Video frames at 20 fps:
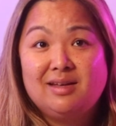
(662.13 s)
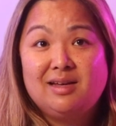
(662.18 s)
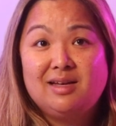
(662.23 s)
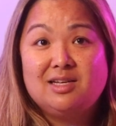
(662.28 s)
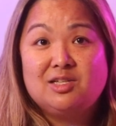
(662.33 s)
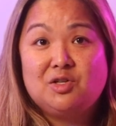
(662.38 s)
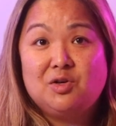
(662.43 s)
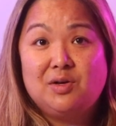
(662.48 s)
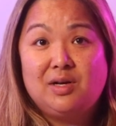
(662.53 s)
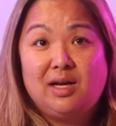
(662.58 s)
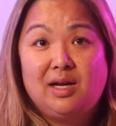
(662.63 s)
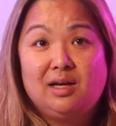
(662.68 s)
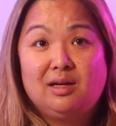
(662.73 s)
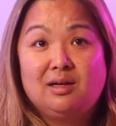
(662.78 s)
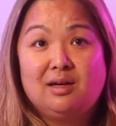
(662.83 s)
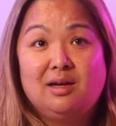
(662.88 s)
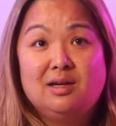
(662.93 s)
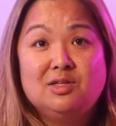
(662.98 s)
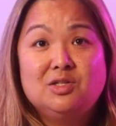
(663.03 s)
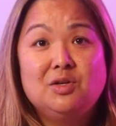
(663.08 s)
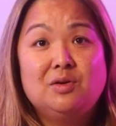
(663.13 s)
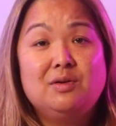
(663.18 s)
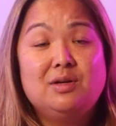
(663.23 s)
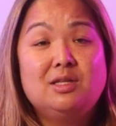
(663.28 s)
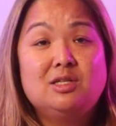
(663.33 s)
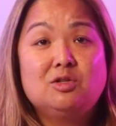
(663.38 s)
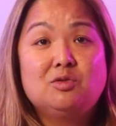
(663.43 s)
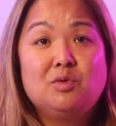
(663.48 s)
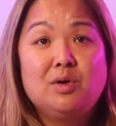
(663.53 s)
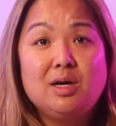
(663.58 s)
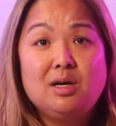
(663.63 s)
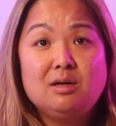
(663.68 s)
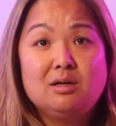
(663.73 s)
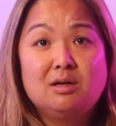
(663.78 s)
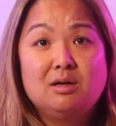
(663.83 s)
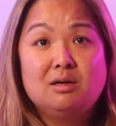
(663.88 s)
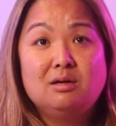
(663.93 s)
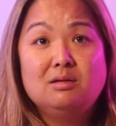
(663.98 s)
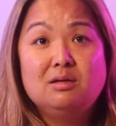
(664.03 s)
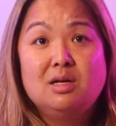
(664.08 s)
is unique, so it's
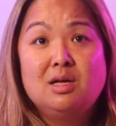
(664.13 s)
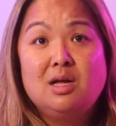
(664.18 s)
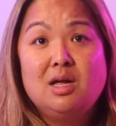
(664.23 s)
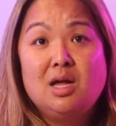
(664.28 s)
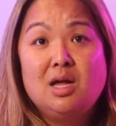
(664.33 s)
crucial